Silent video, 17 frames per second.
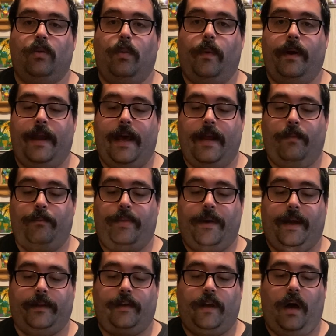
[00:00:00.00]
went ahead and
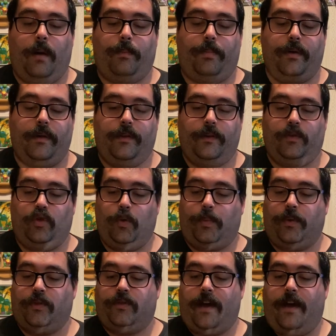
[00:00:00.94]
picked up the
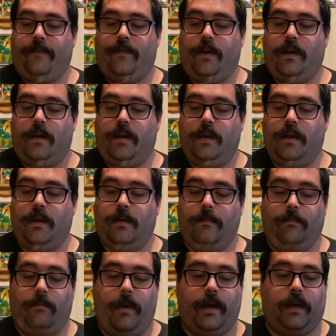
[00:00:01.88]
Super 7
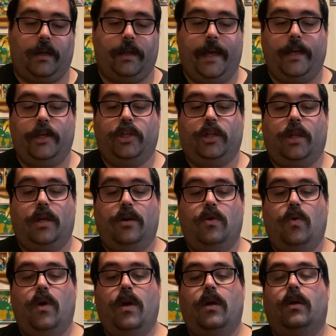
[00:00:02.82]

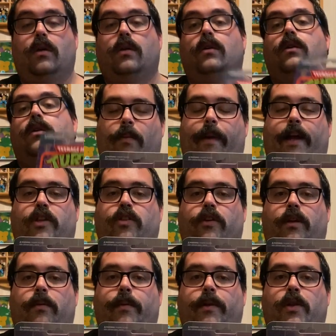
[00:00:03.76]
Michelangelo I'm actually
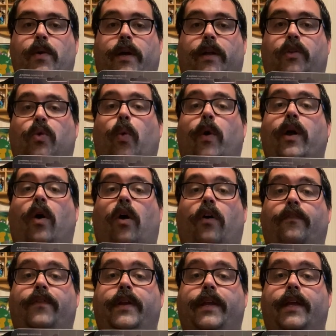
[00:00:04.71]
going to be doing a toy haul
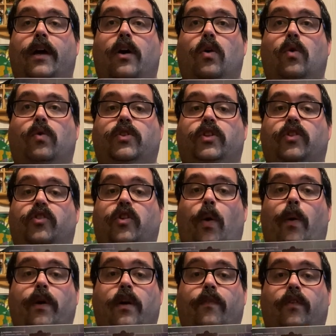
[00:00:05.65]
video, just
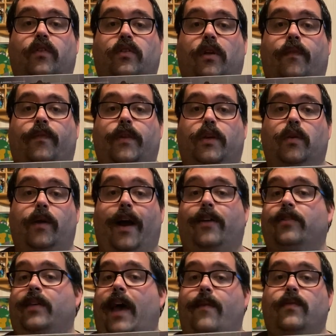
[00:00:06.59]
going over stuff that you
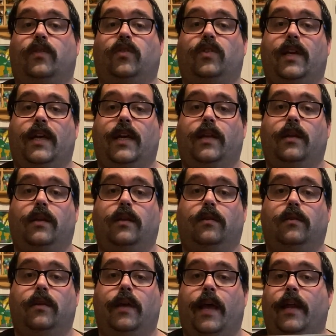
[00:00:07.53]
guys haven't seen
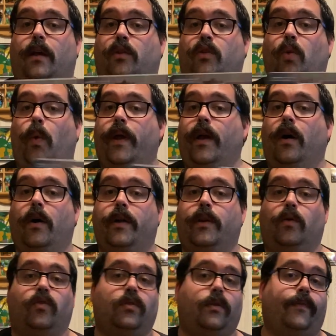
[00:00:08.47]
in a toy hunt
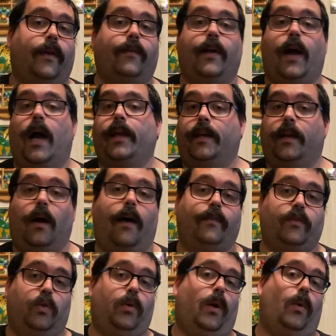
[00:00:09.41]
or stuff I've got, you know,
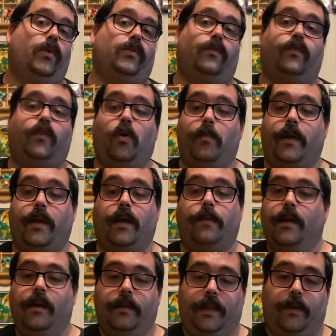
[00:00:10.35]
obviously when I wasn't filming.
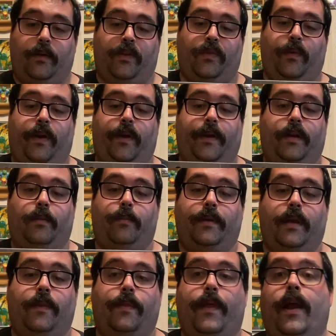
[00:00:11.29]
The other three are going to
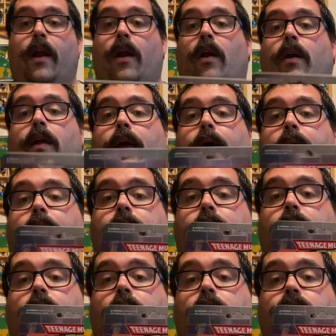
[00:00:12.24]
be in there. And
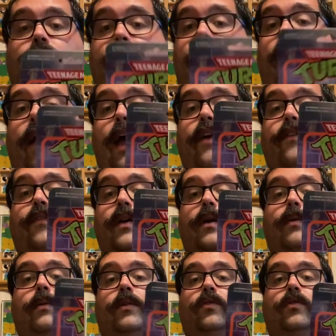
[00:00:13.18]
uh, so now I have
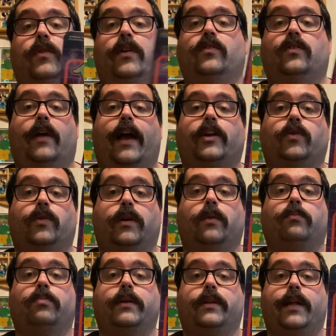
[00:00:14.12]
him. It's nice to actually
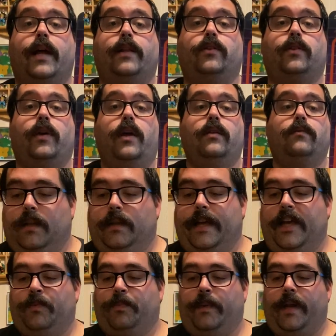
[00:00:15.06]
complete that set.
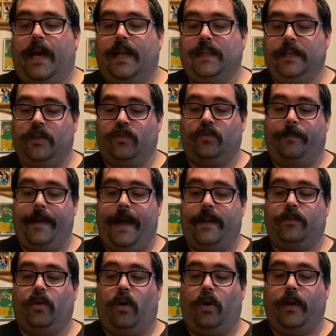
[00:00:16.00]
Last but not least from
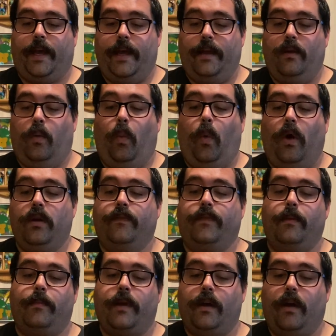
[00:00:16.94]
that target, one of
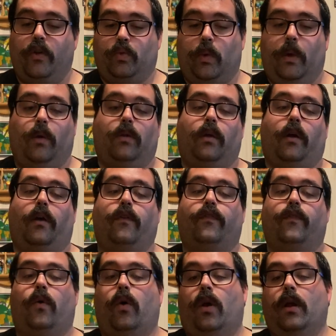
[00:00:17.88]
the Megos we were looking
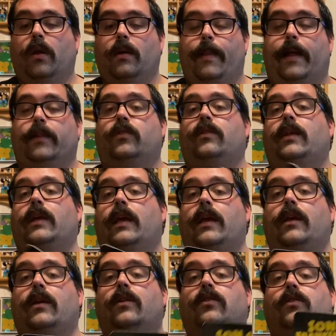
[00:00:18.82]
for, that's the
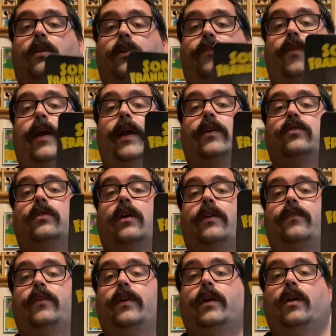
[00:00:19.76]
Son of Frankenstein
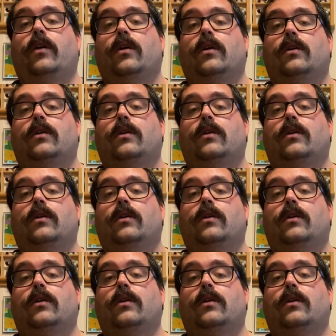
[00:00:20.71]
figure.